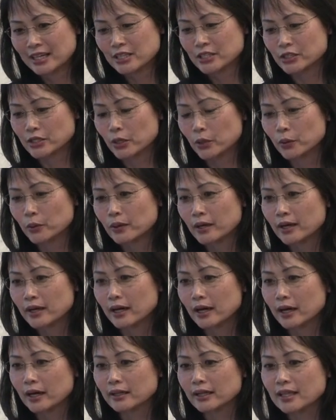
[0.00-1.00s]
So
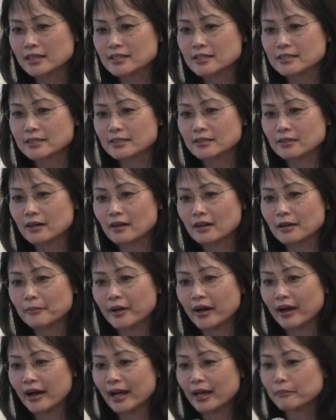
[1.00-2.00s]
let's talk
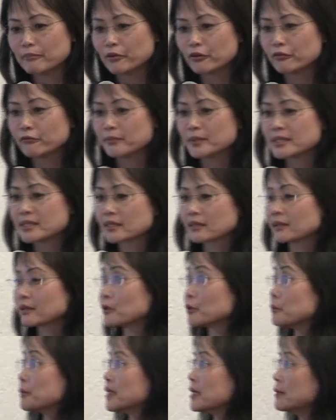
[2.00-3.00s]
about eye movements a
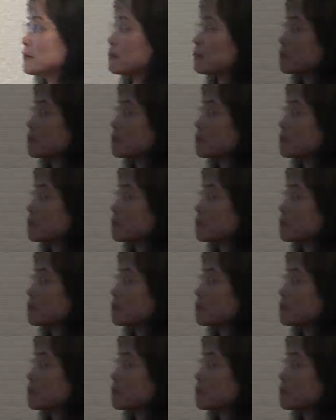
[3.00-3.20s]
little bit.